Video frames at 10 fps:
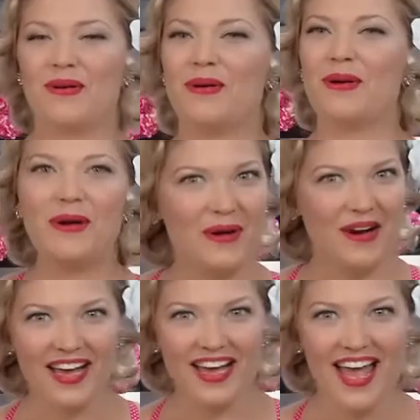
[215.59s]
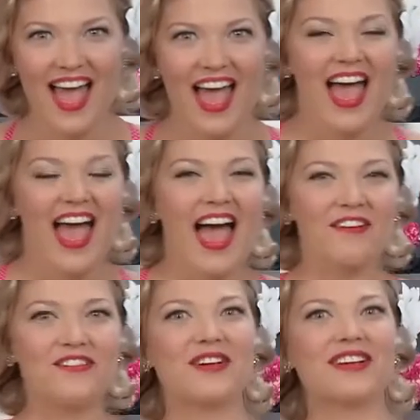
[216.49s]
Whew.
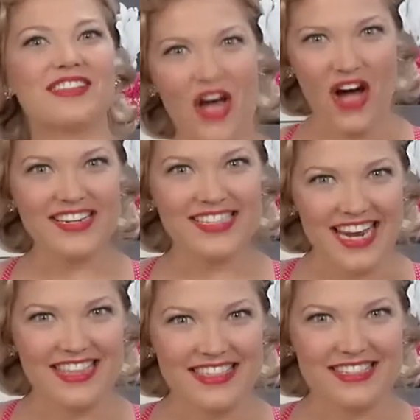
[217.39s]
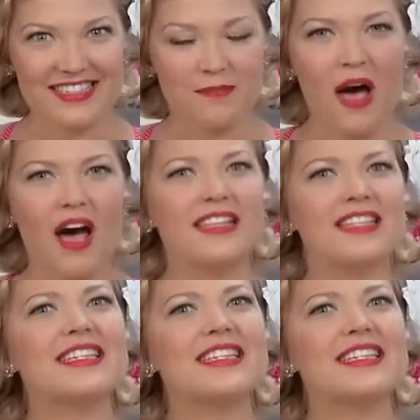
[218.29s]
After a long day at the spa, it's